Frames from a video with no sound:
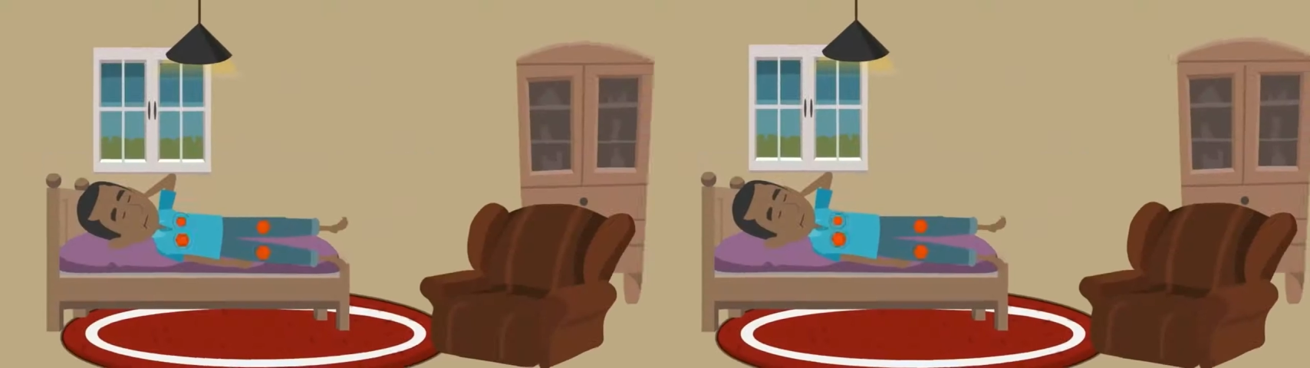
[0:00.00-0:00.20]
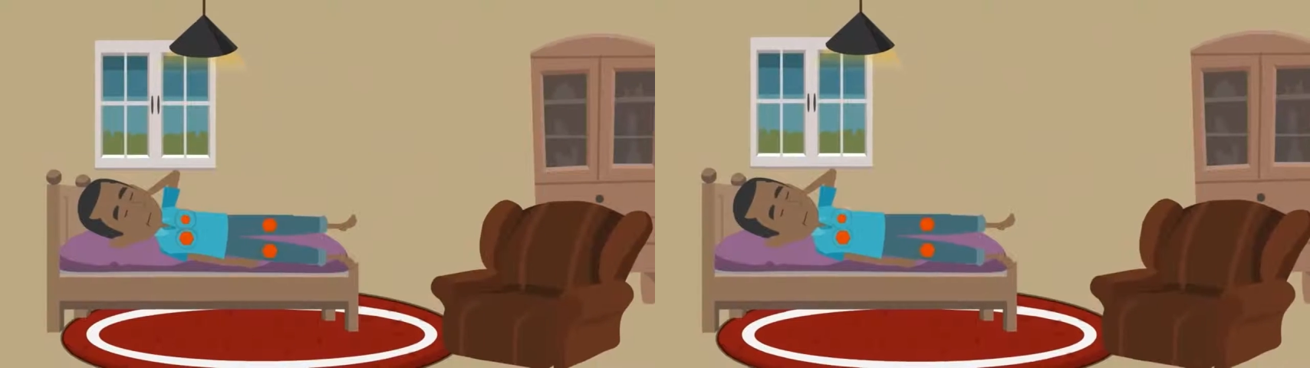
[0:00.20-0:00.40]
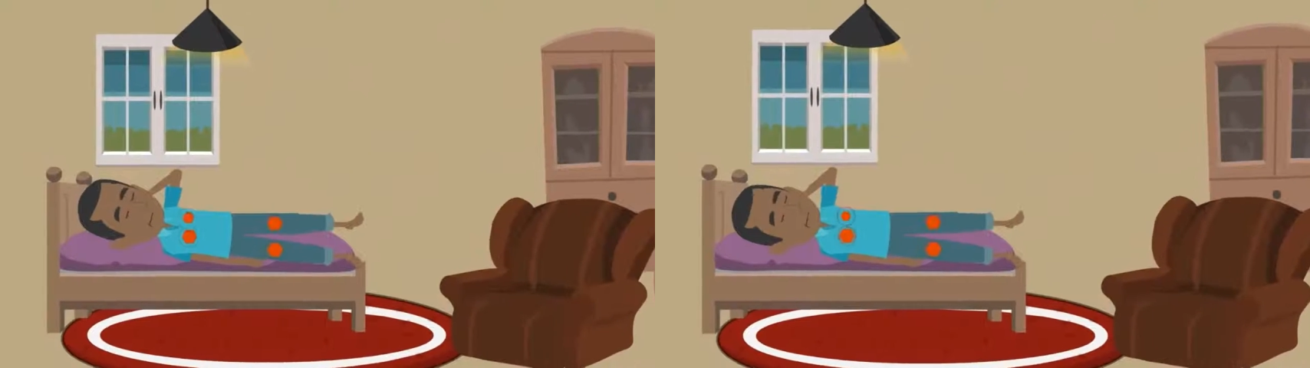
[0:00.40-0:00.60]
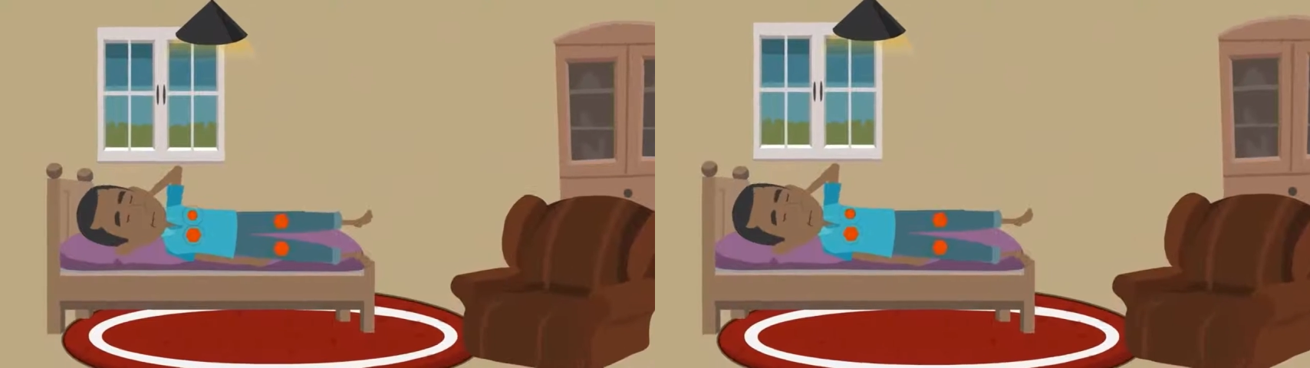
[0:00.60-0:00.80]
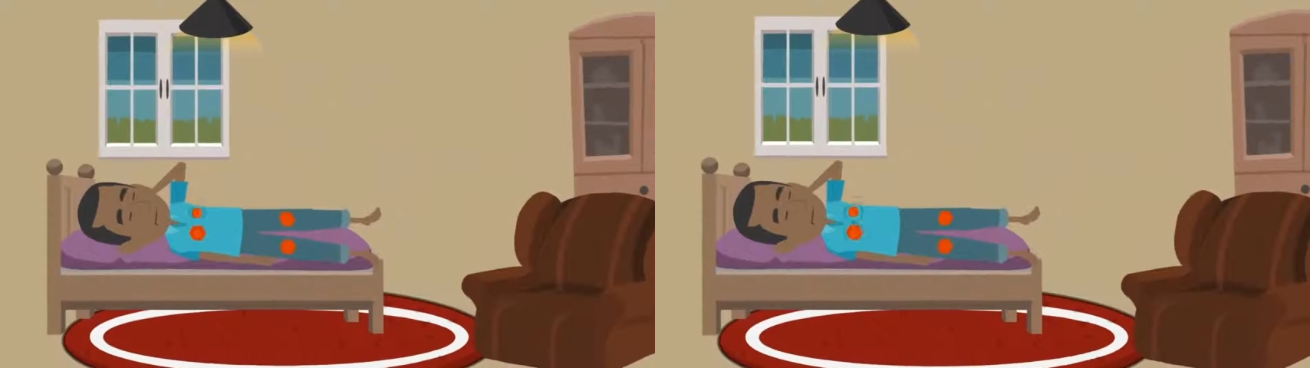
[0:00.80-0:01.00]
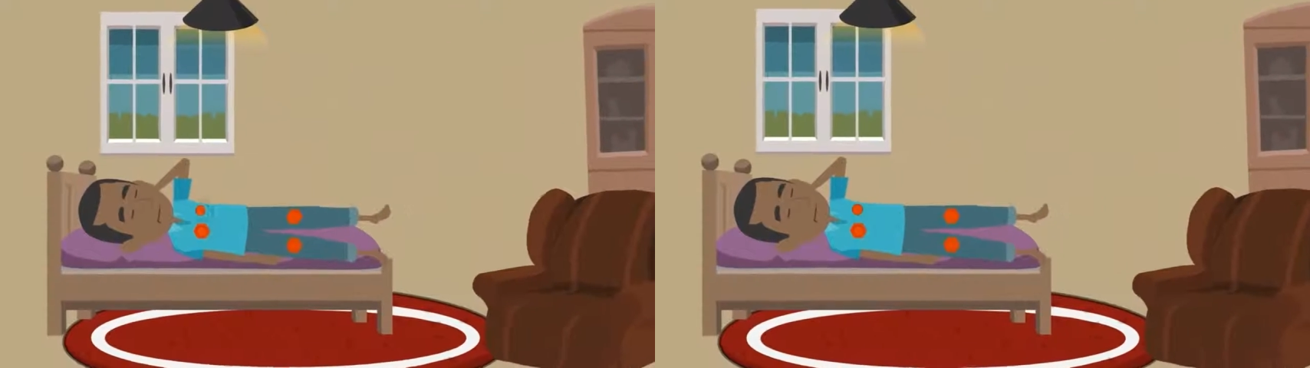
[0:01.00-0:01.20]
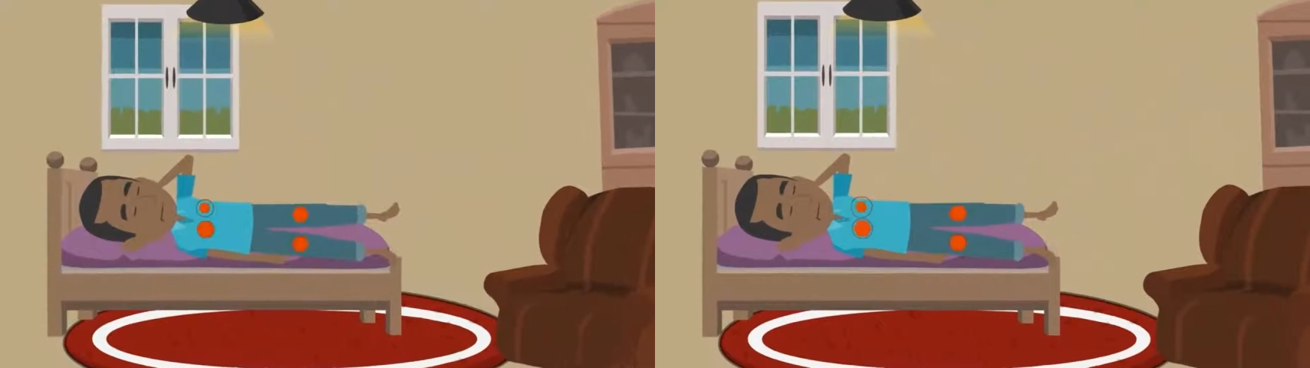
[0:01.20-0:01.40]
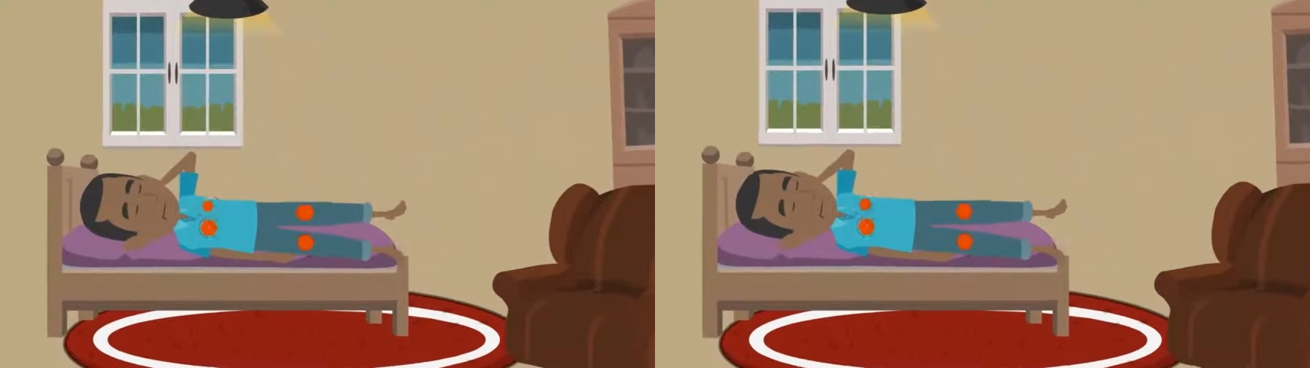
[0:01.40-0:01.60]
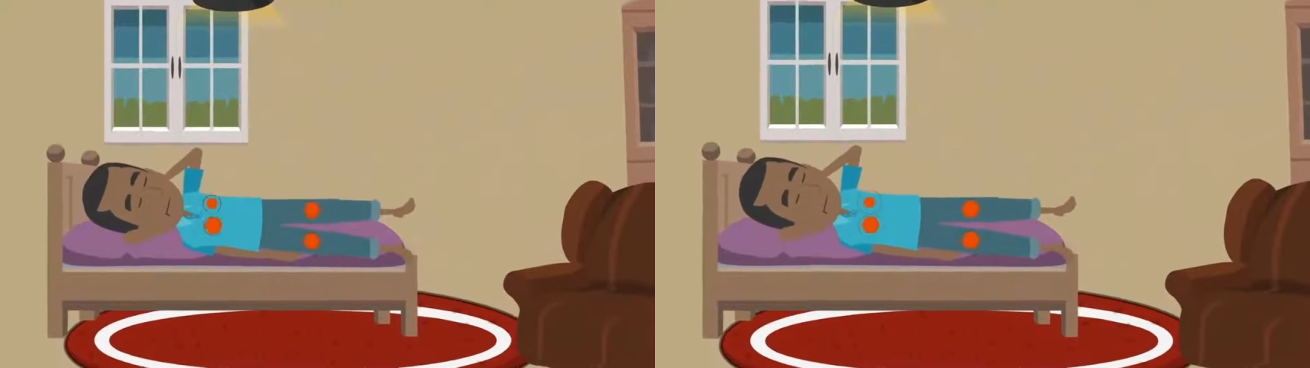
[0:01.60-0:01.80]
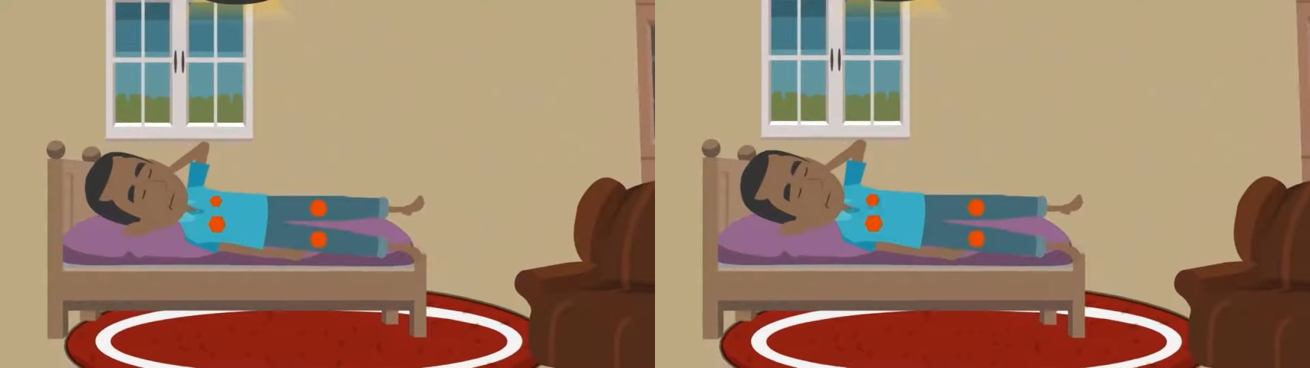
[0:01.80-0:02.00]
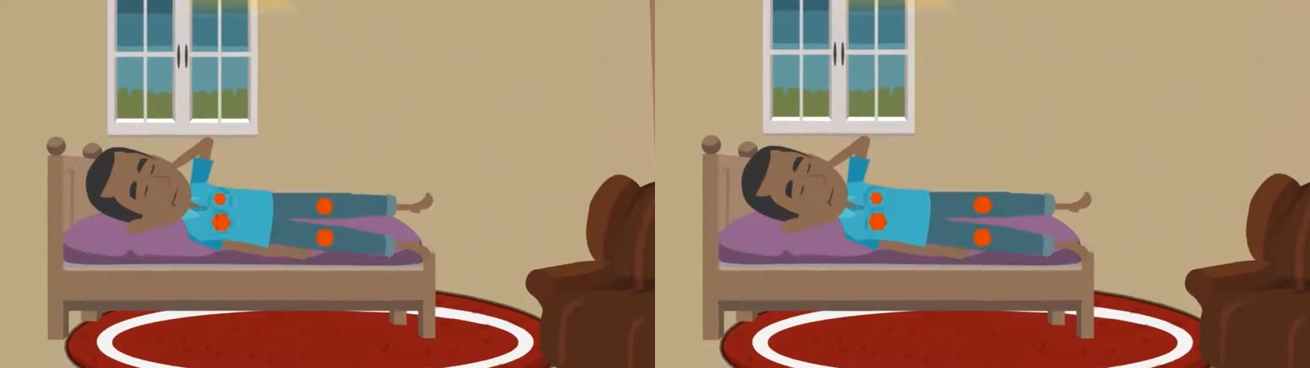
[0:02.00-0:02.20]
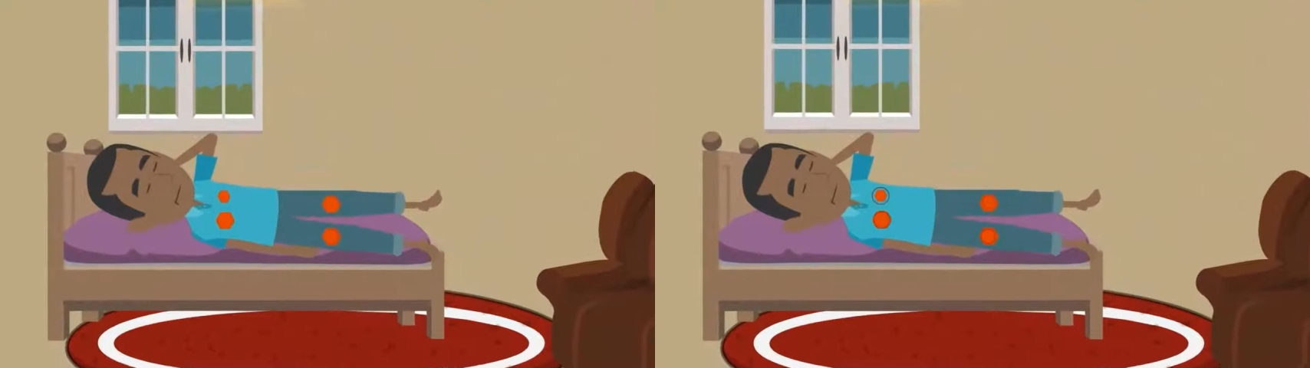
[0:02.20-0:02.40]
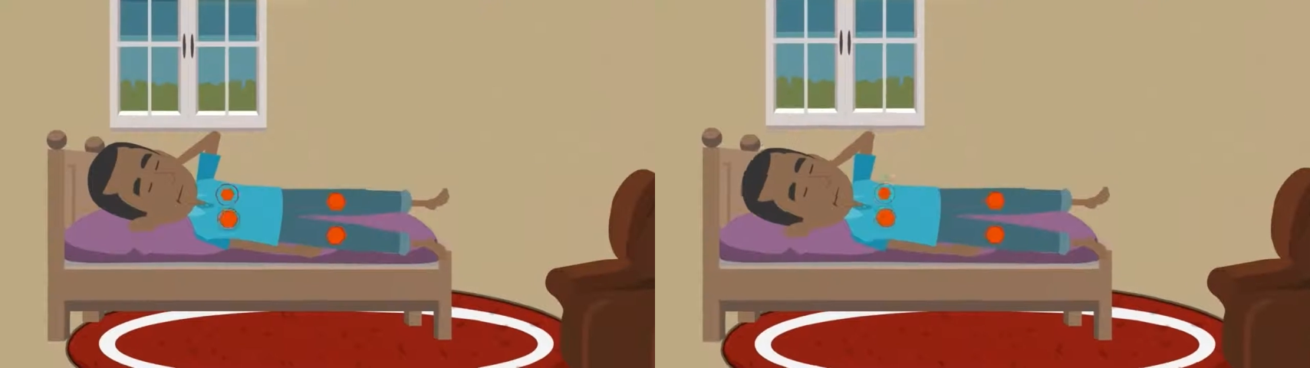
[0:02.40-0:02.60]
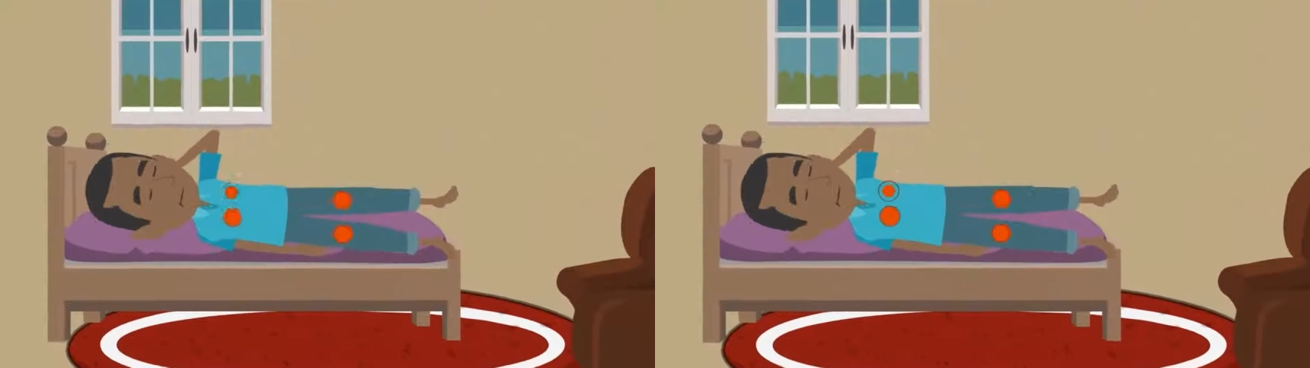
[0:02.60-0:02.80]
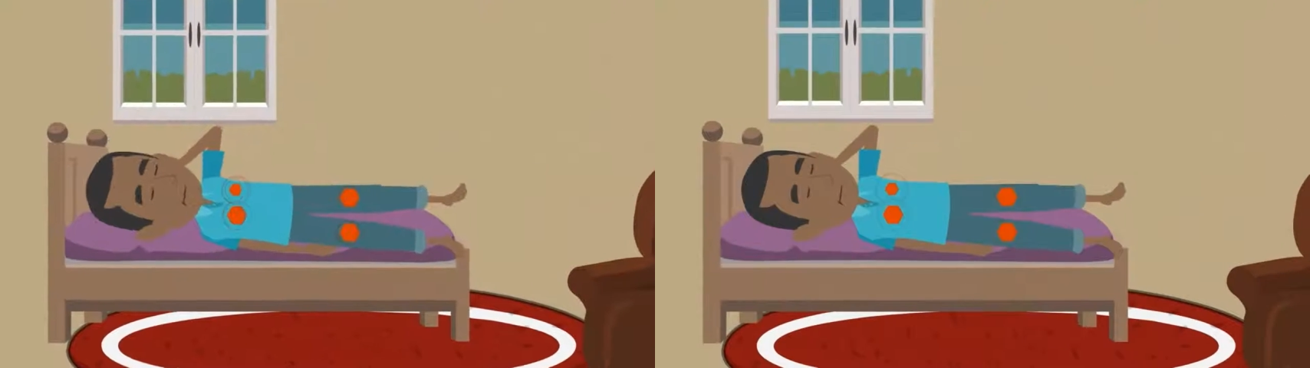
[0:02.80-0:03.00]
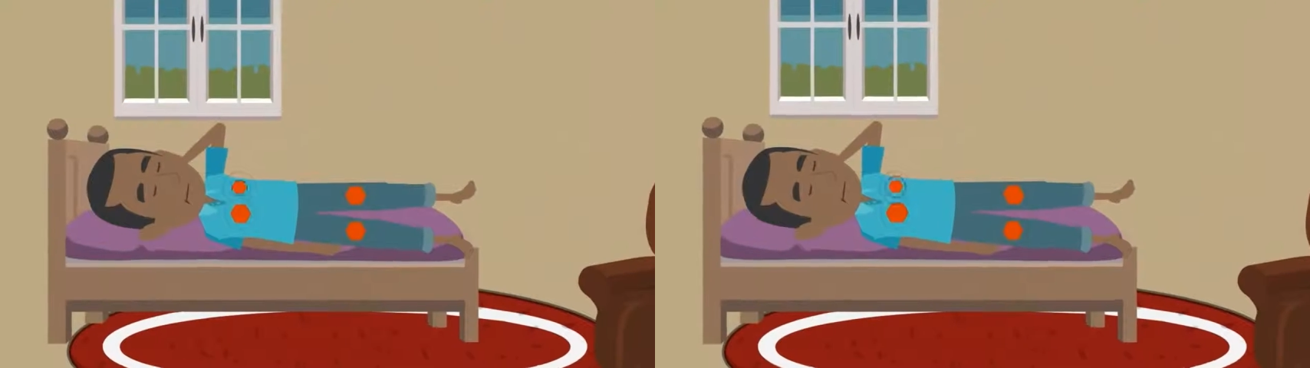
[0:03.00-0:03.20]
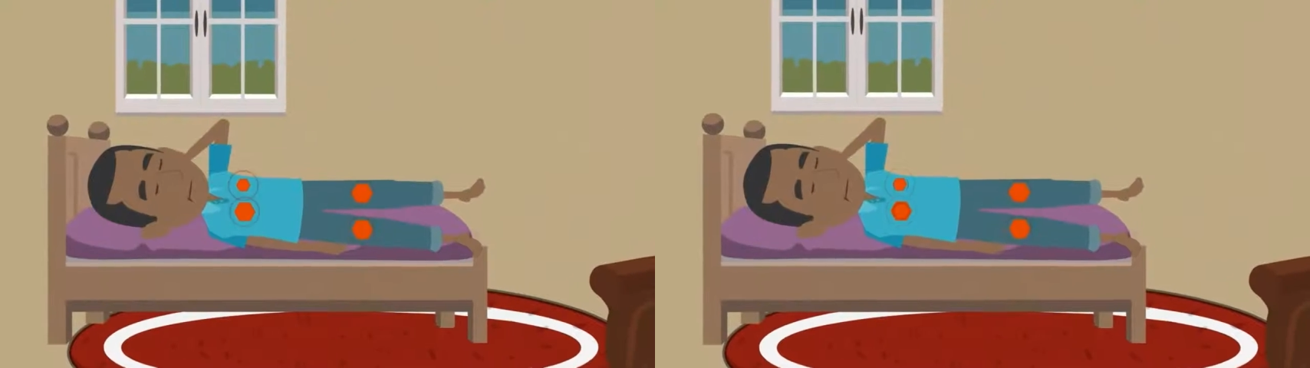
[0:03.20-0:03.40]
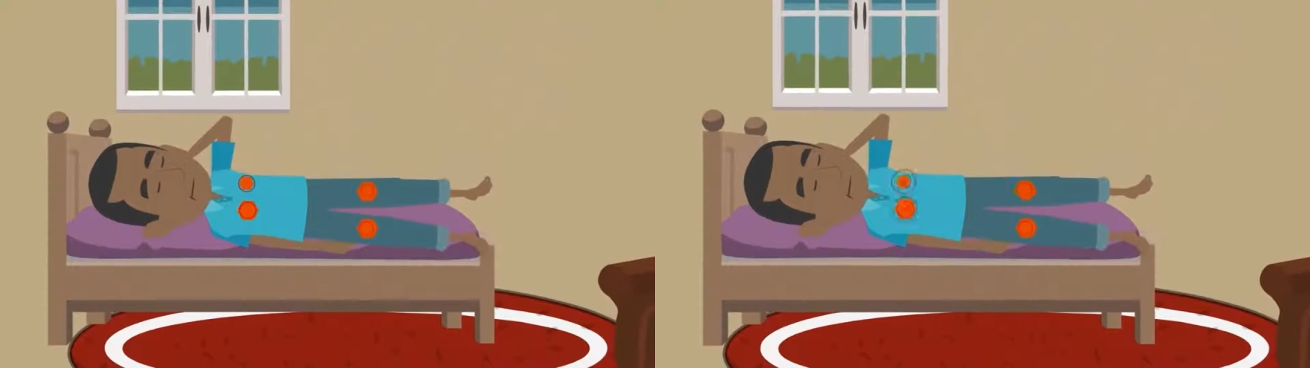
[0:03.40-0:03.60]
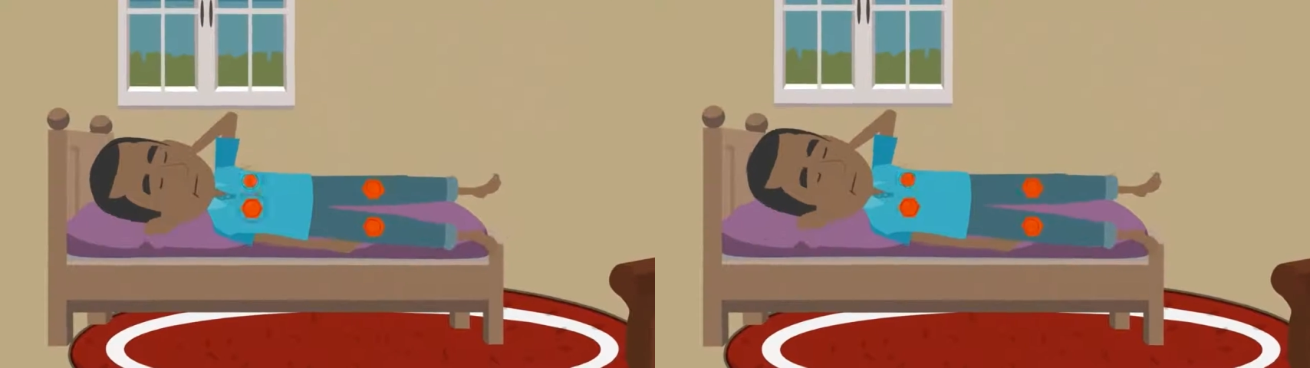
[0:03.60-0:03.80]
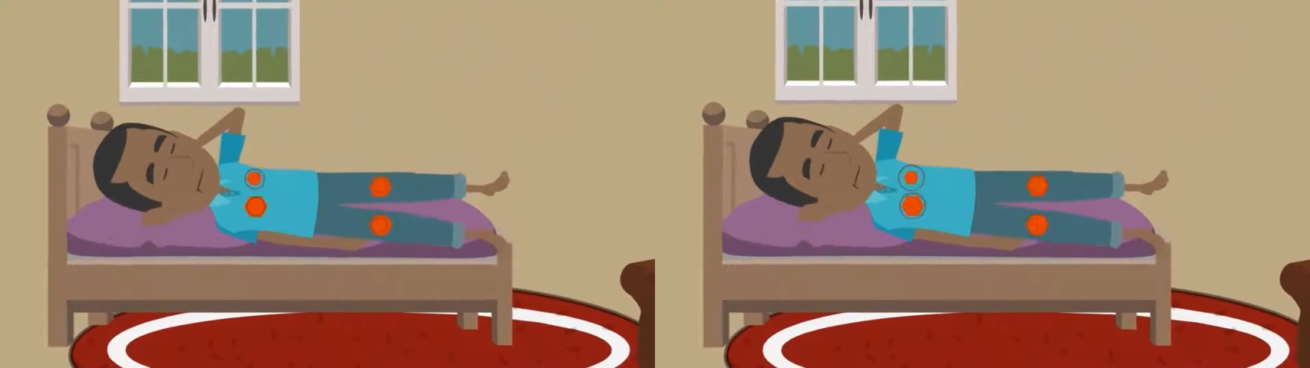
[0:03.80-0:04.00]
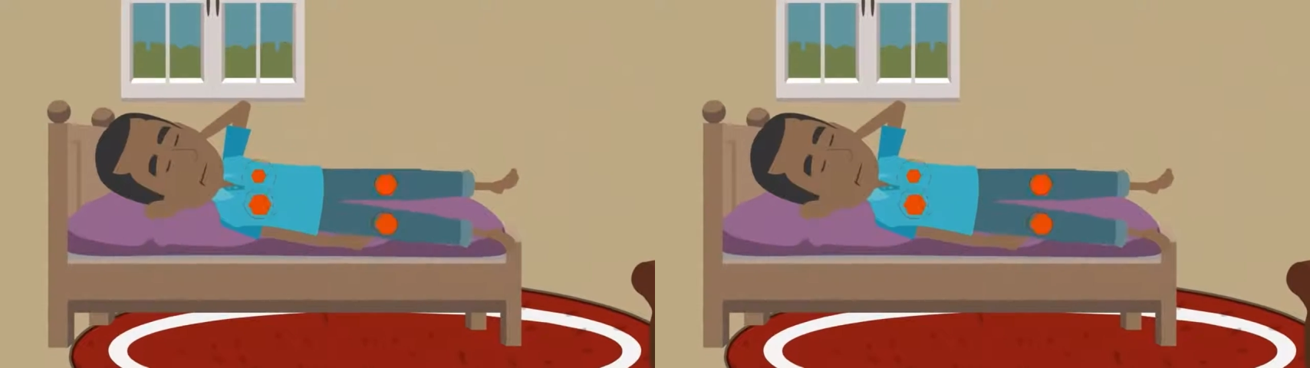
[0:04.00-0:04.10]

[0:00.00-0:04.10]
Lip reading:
(no speaker visible)